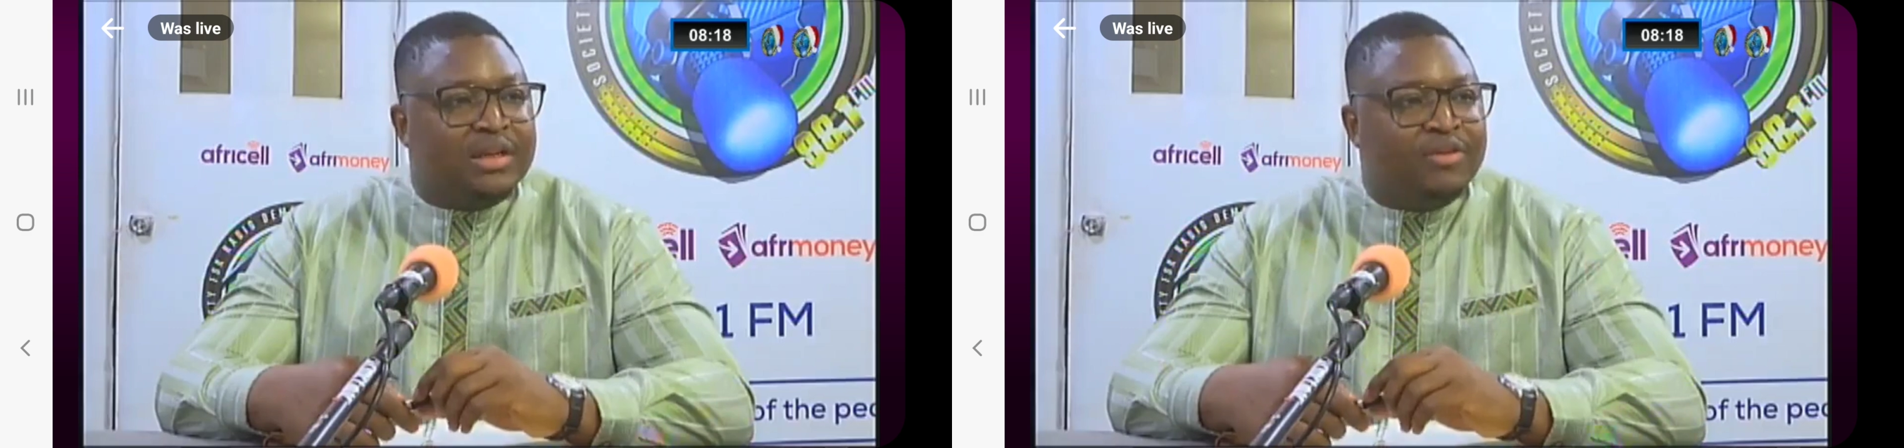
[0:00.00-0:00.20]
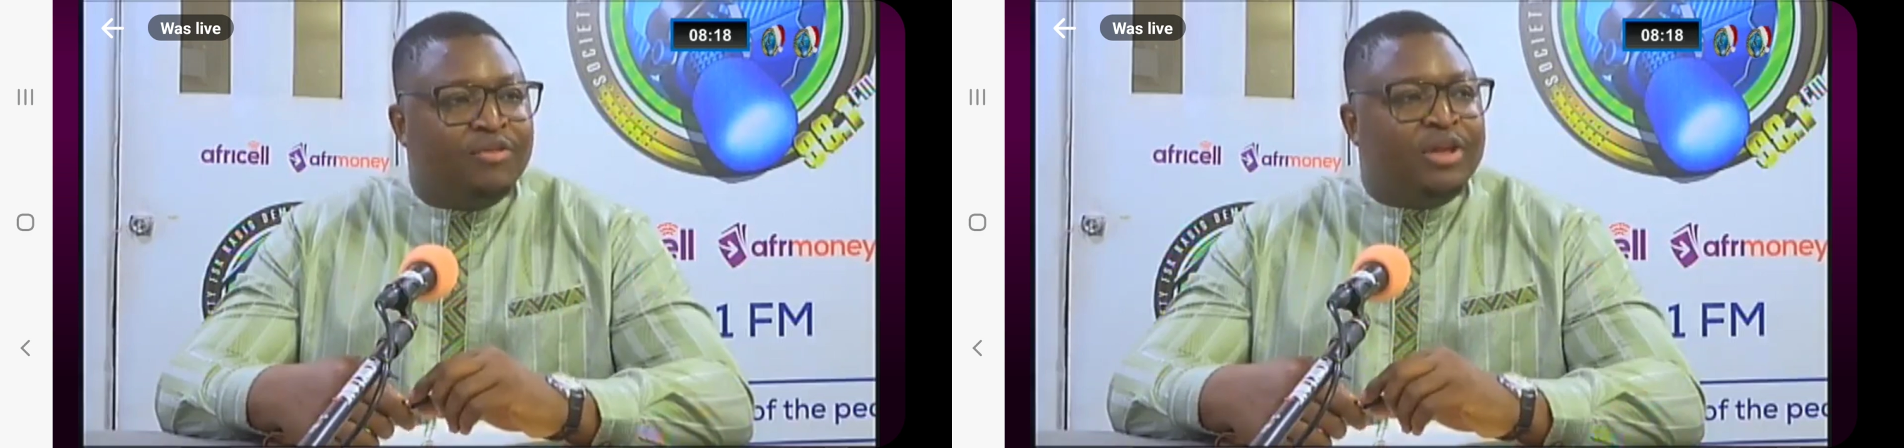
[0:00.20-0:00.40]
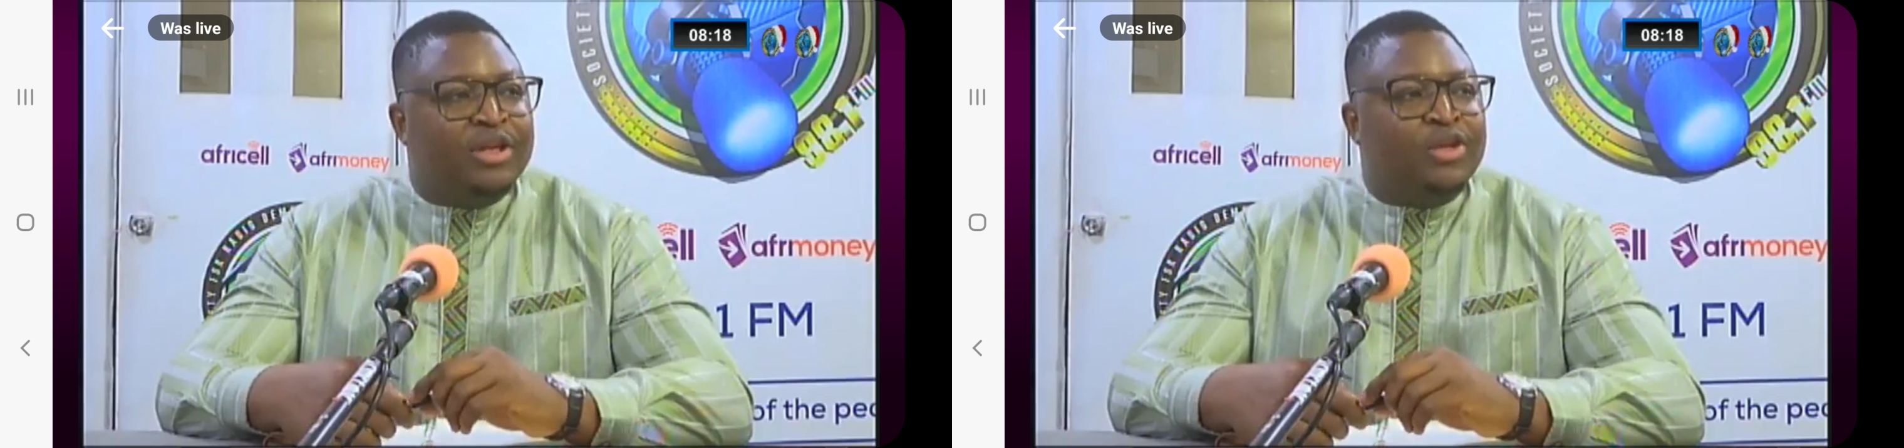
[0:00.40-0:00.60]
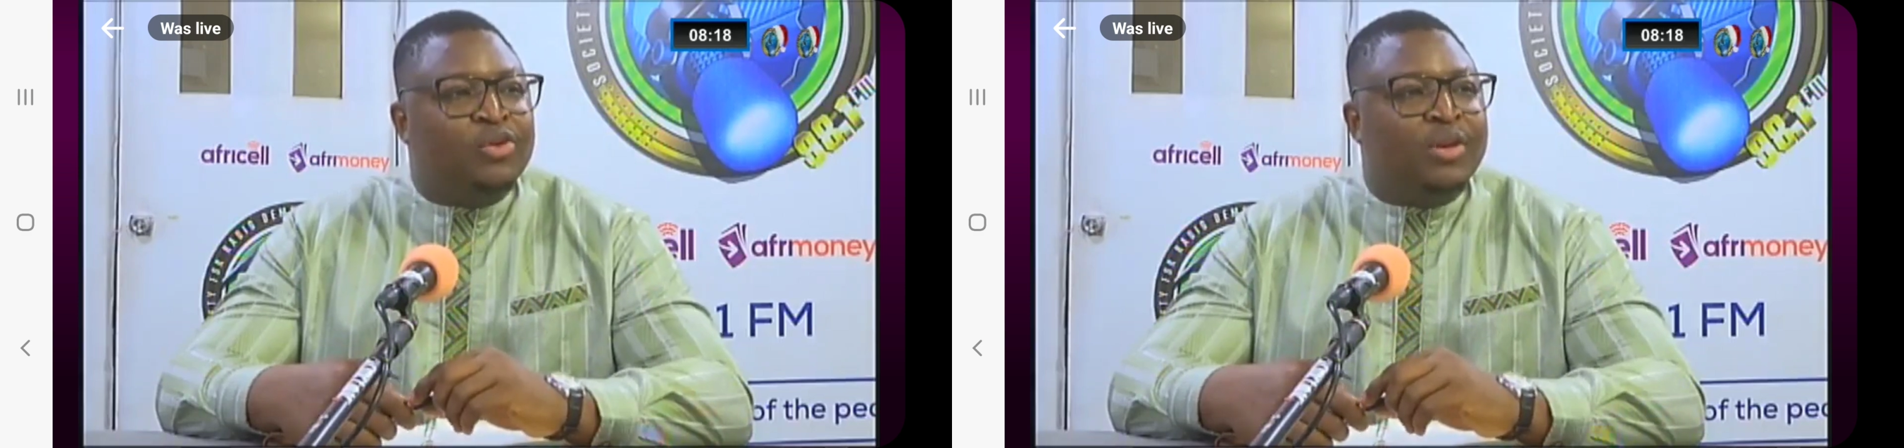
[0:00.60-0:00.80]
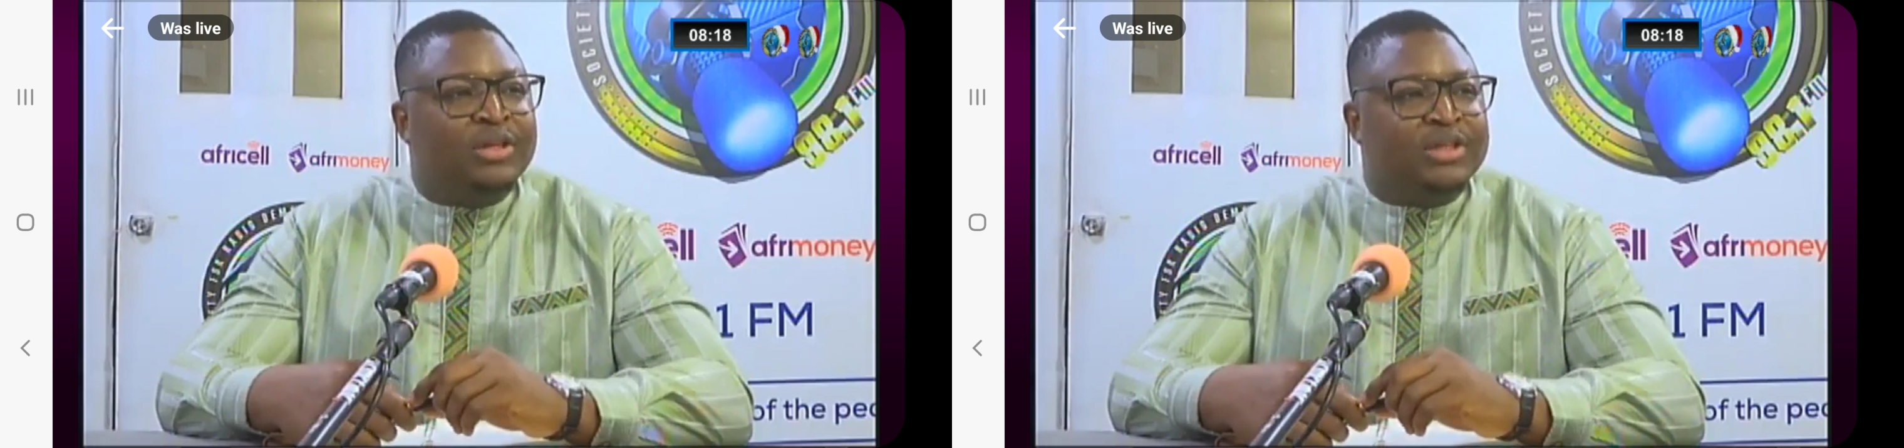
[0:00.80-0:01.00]
for let the
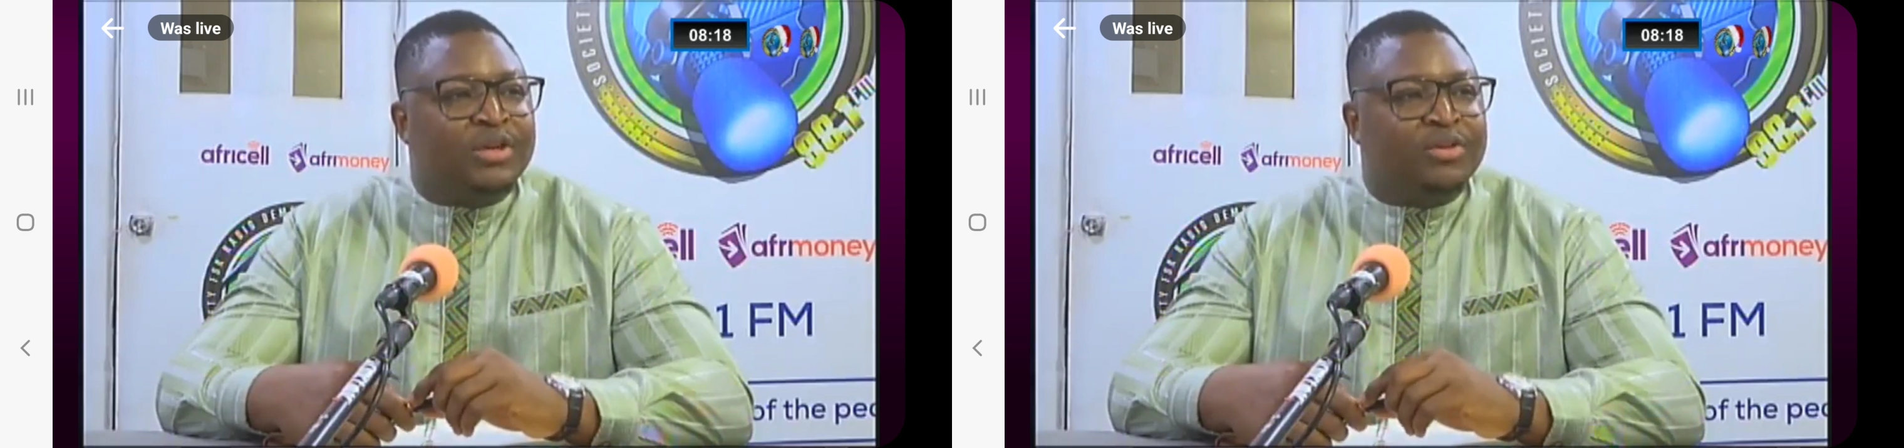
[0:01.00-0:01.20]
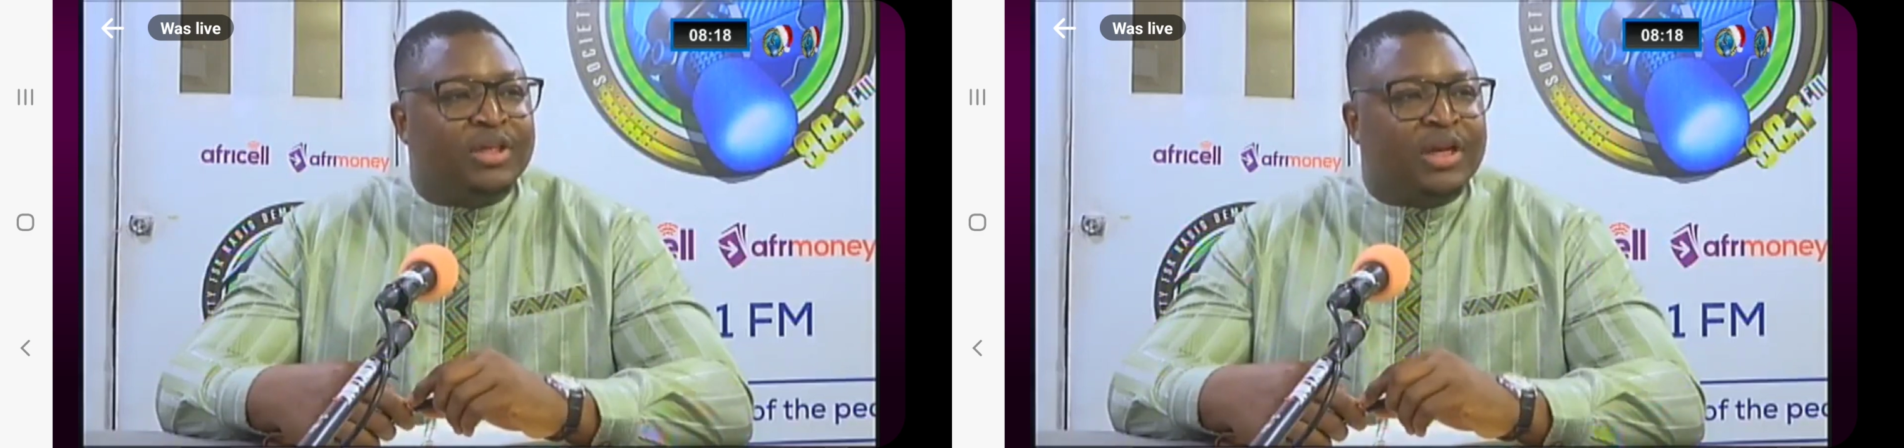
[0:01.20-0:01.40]
UN Security